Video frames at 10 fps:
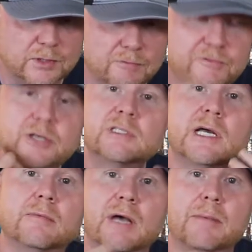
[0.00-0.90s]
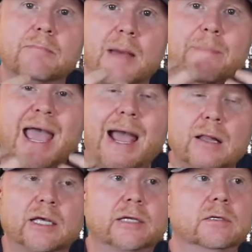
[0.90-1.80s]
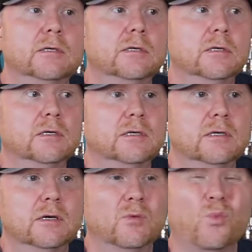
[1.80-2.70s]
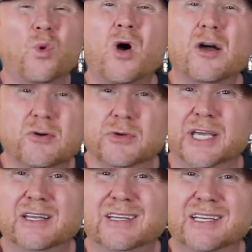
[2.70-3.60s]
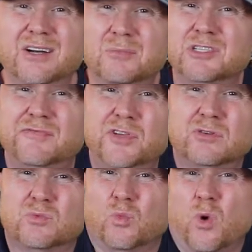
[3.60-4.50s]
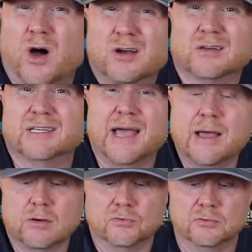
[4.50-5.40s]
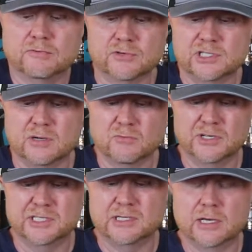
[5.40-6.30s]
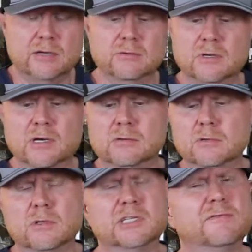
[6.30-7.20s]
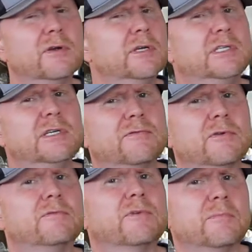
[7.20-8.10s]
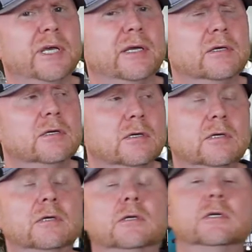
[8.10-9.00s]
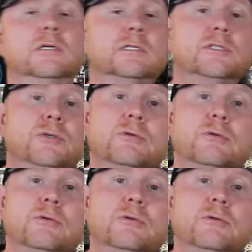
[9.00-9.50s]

feels on my palate watery. It almost feels watered down for some reason. I don't know. That's very different for me. Let's do